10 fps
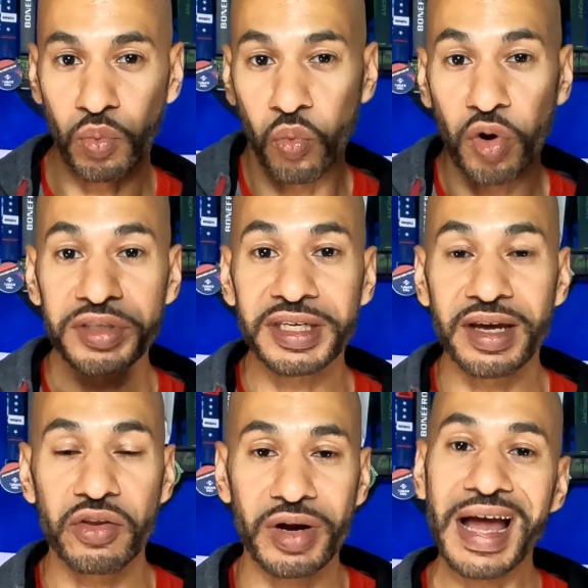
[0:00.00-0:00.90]
work
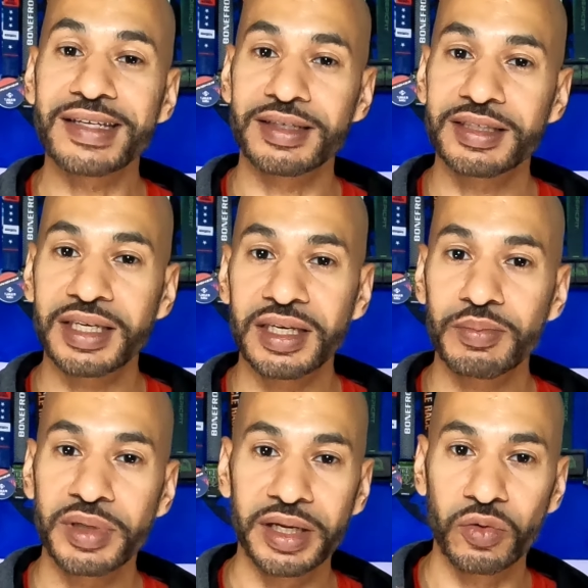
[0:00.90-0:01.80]
together as a
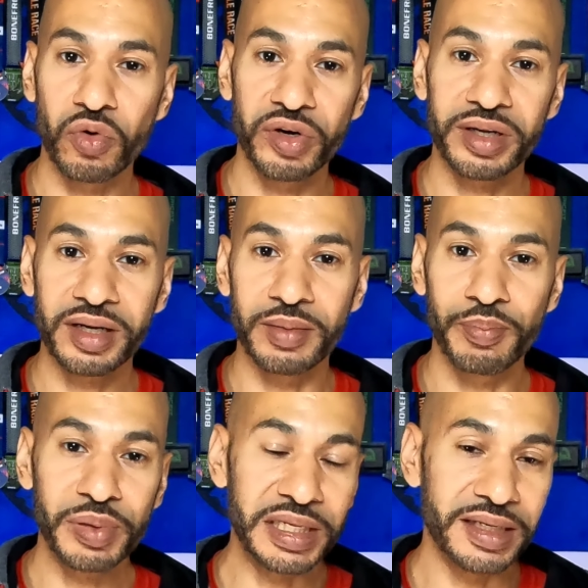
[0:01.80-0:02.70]
team in order to
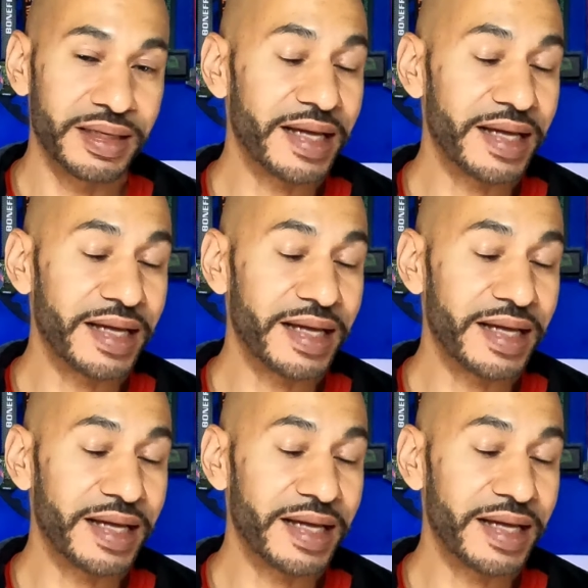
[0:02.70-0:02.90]
complete.